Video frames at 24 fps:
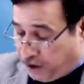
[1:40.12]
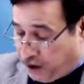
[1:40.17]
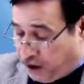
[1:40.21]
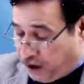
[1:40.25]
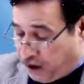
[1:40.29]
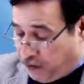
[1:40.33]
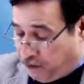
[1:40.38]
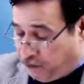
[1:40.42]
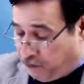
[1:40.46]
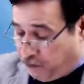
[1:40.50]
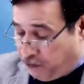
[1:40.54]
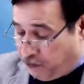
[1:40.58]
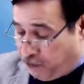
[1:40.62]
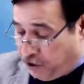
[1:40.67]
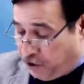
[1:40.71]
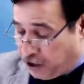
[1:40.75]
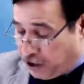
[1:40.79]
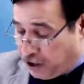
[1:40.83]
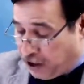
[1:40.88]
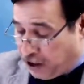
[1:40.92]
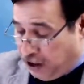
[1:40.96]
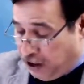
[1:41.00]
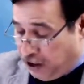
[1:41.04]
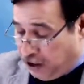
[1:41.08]
We will
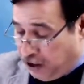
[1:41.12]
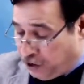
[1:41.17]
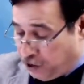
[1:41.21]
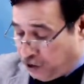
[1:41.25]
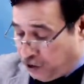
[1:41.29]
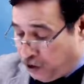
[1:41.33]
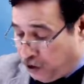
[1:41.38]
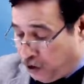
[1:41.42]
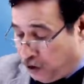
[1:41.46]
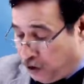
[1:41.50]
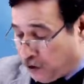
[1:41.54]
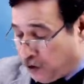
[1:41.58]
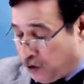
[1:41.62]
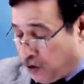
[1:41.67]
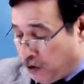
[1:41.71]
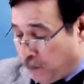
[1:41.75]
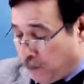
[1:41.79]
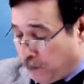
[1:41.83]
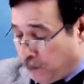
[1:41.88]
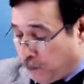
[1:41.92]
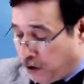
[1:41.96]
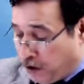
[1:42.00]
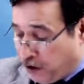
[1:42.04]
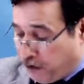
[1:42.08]
see later on
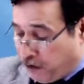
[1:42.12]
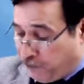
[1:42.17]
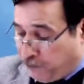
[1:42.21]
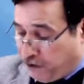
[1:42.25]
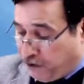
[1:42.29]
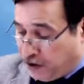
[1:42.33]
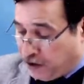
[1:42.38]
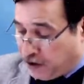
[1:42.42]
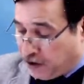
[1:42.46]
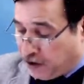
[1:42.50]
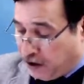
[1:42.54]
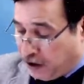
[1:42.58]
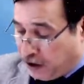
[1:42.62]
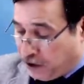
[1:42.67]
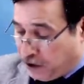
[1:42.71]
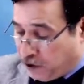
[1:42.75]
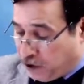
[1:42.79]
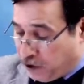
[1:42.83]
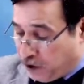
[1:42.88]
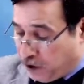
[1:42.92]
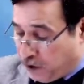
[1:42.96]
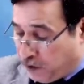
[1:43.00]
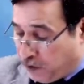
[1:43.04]
the first section,